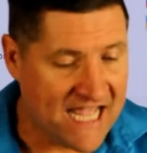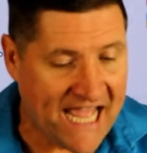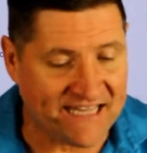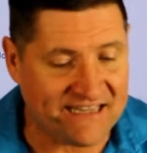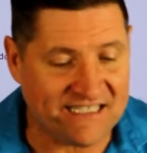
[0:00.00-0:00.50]

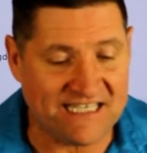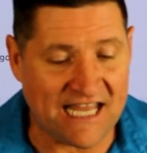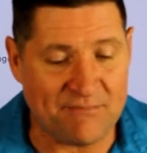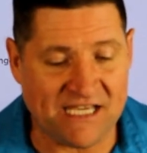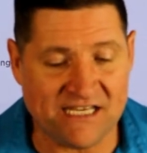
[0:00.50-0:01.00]
and the
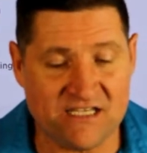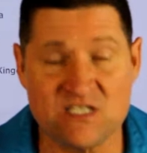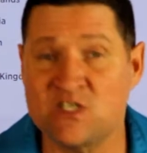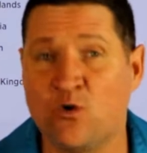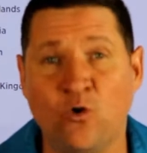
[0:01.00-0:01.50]

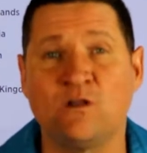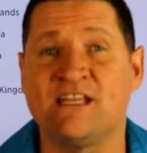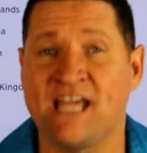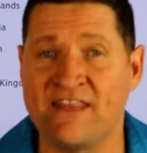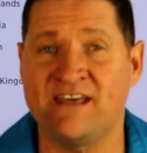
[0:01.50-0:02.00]
Dlaminis to all
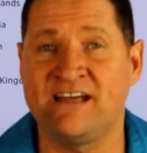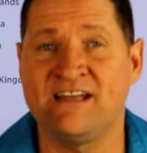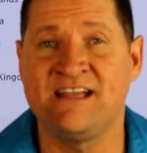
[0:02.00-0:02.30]
the other